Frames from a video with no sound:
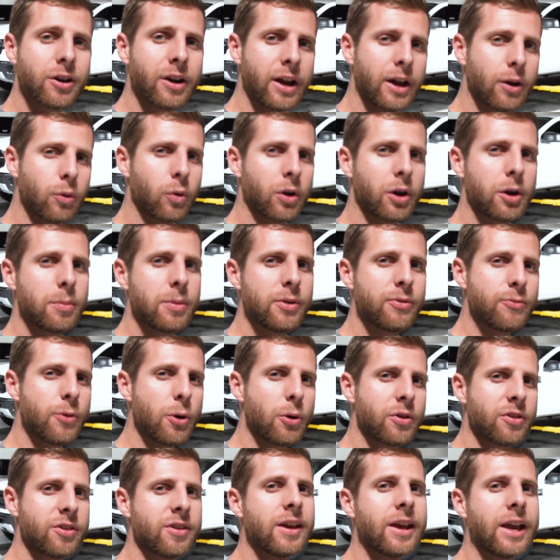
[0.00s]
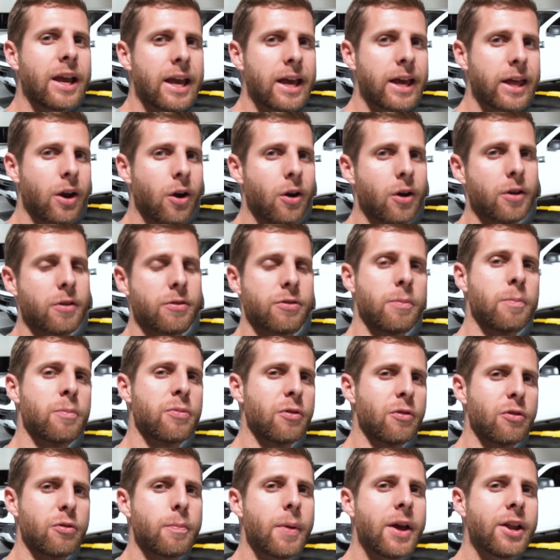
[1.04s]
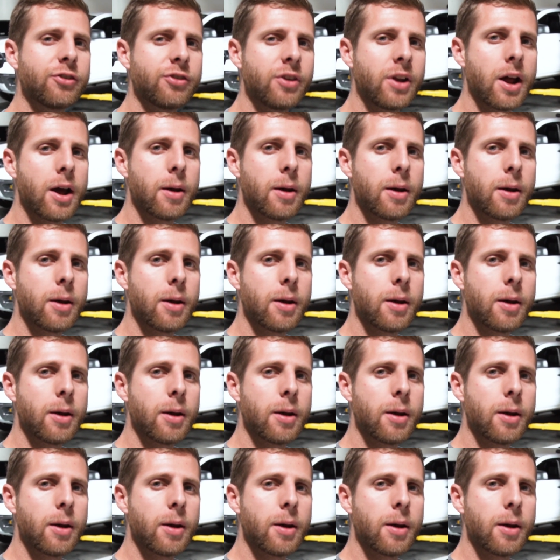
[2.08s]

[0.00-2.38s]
and we're going to be focusing in on some suspension